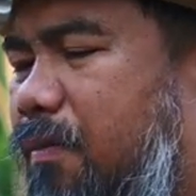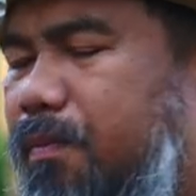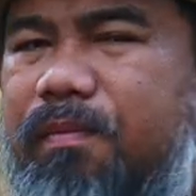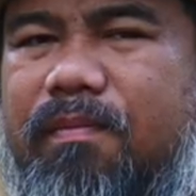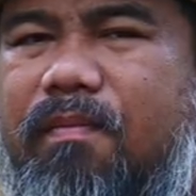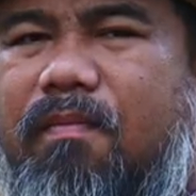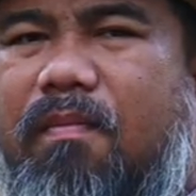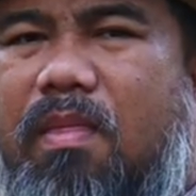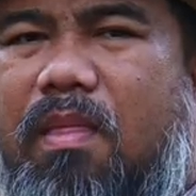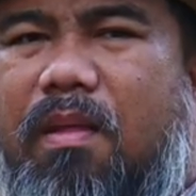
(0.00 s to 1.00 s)

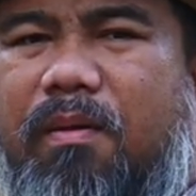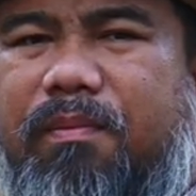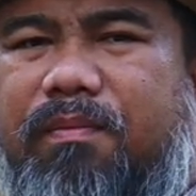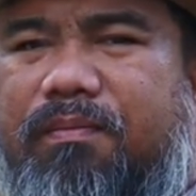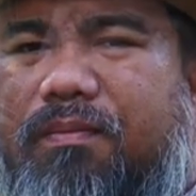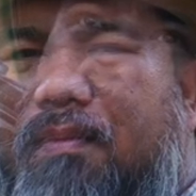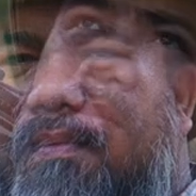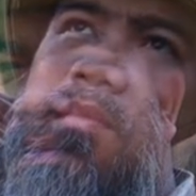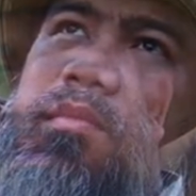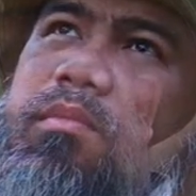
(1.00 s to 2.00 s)

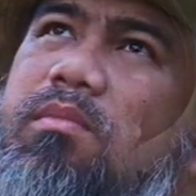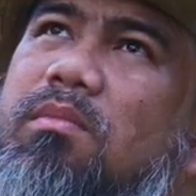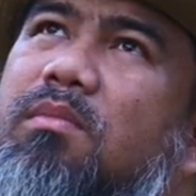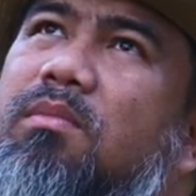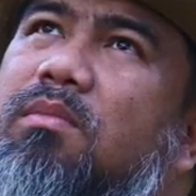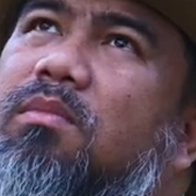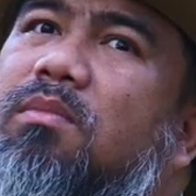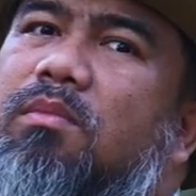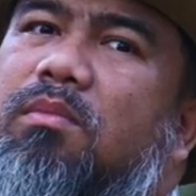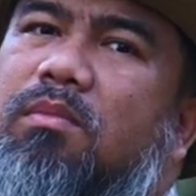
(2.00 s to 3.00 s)

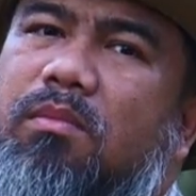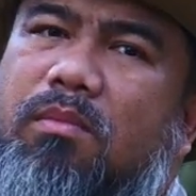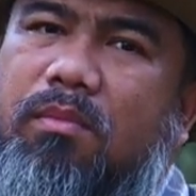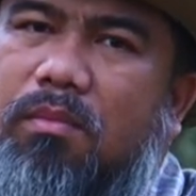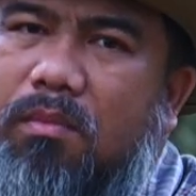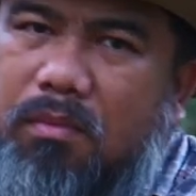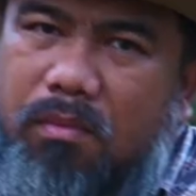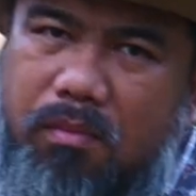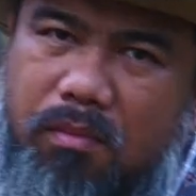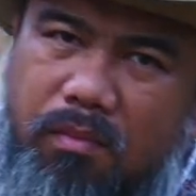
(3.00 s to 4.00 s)

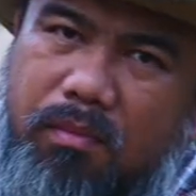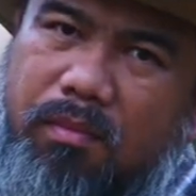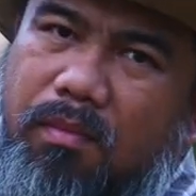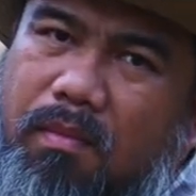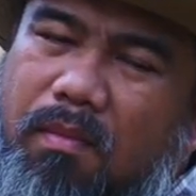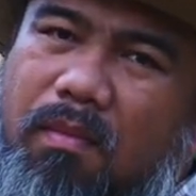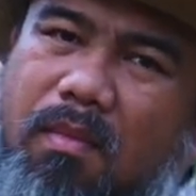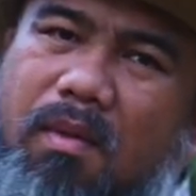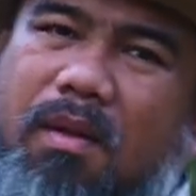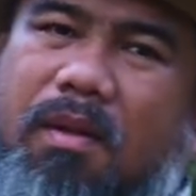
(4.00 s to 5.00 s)

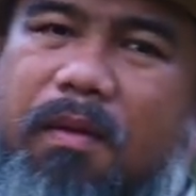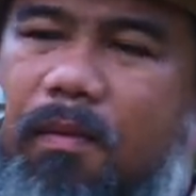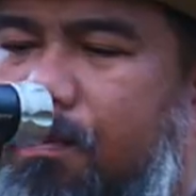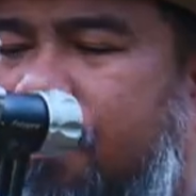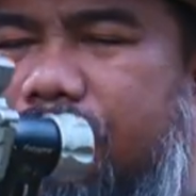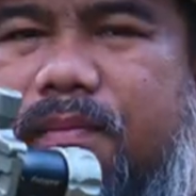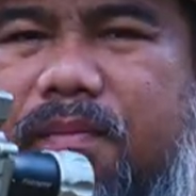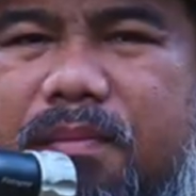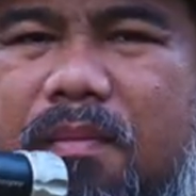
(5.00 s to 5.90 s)
No one is speaking in this clip.